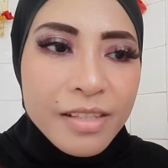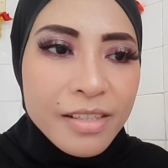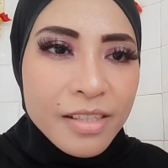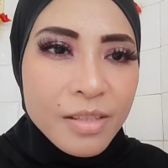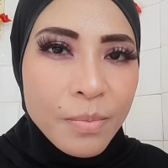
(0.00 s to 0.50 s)

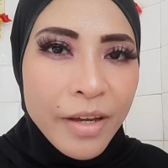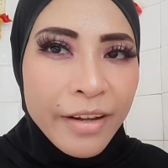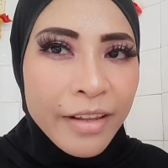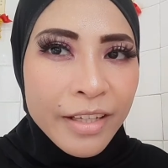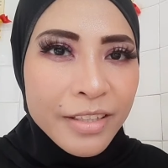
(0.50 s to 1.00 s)

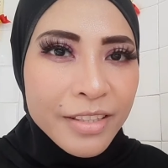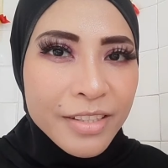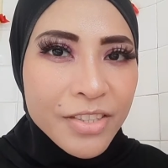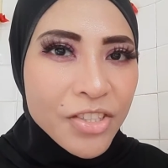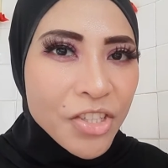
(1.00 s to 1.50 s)
smell like
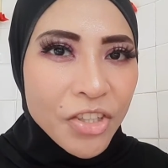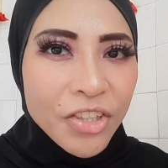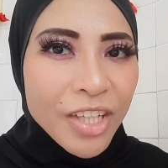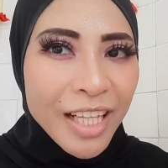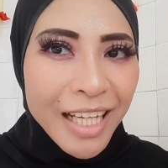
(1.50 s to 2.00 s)

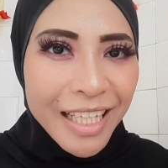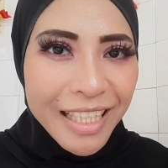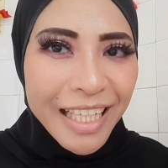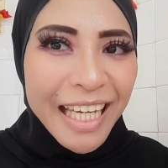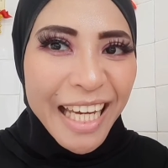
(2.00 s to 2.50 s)

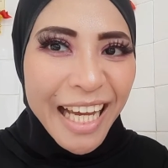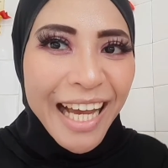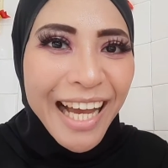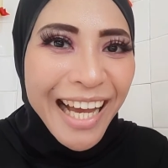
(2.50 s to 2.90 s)
chocolate. Yeah.